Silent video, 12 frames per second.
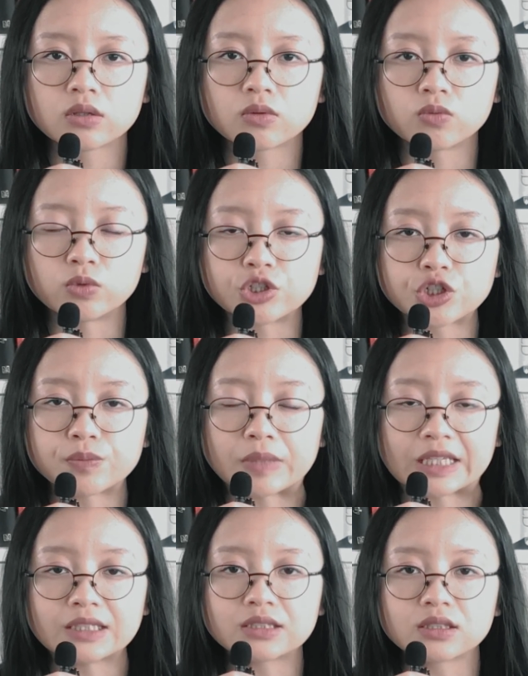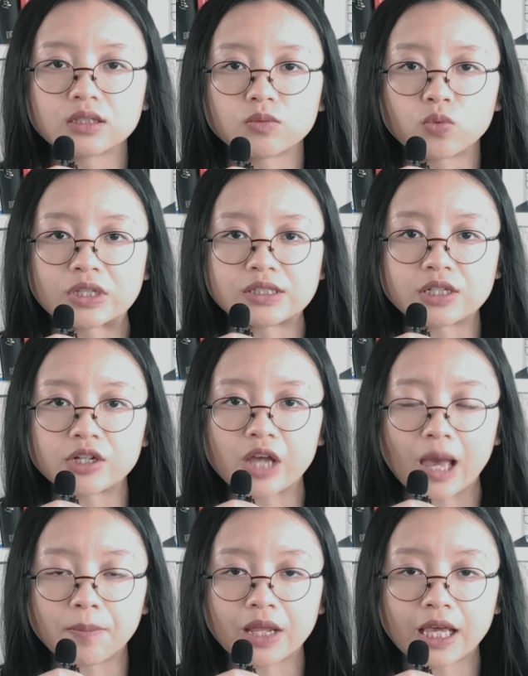which means when their
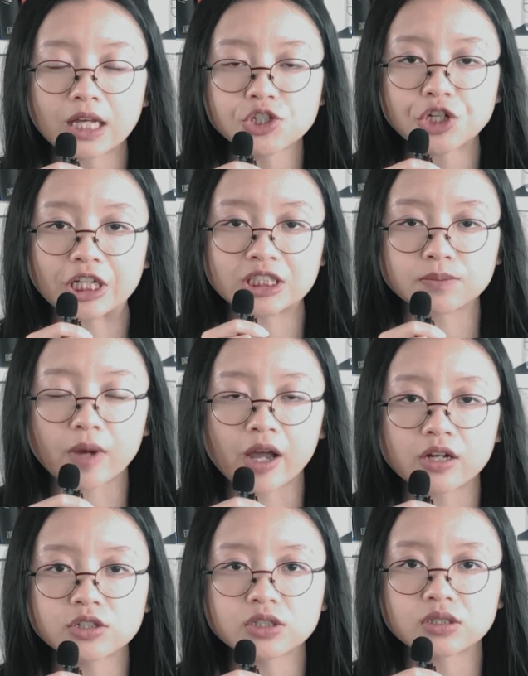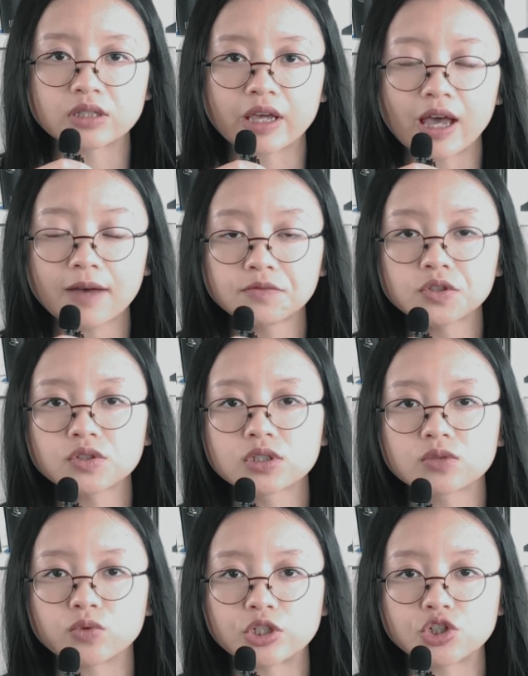application expires, they have to
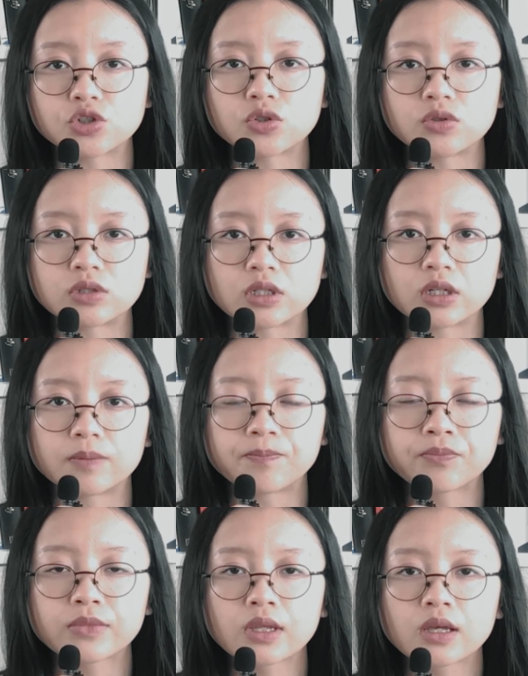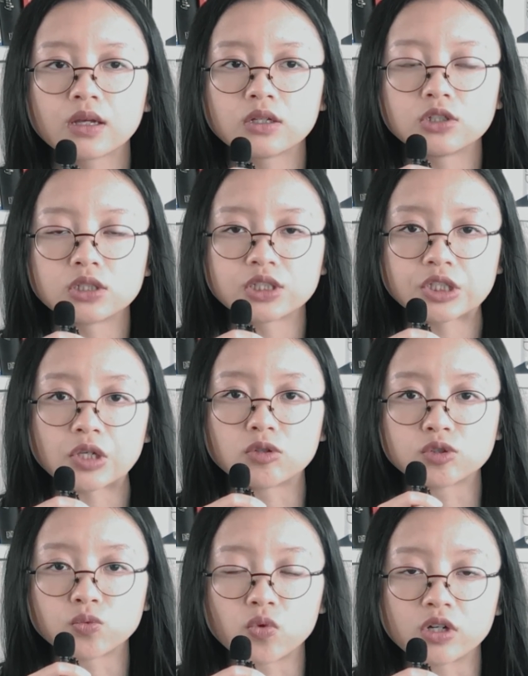switch to the
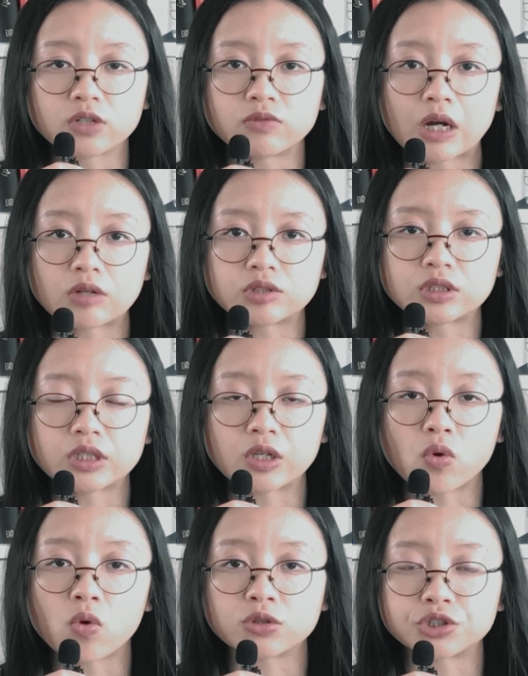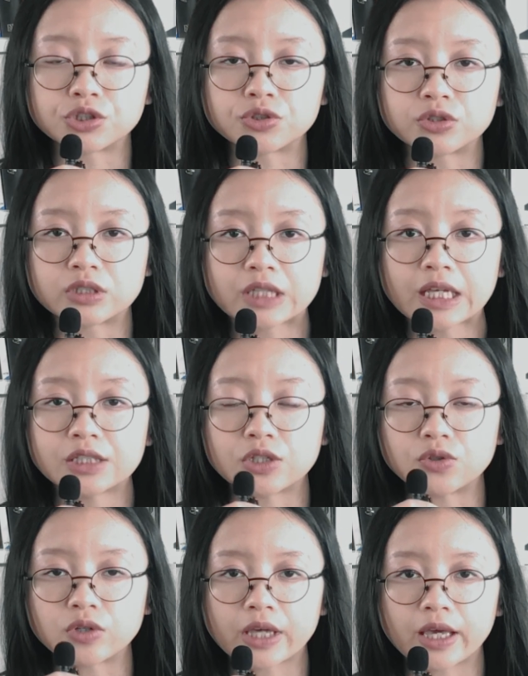skilled worker route in order to stay in
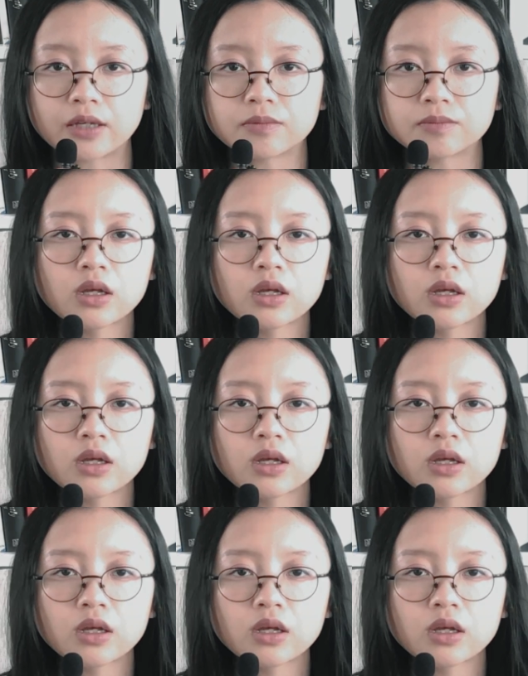the UK.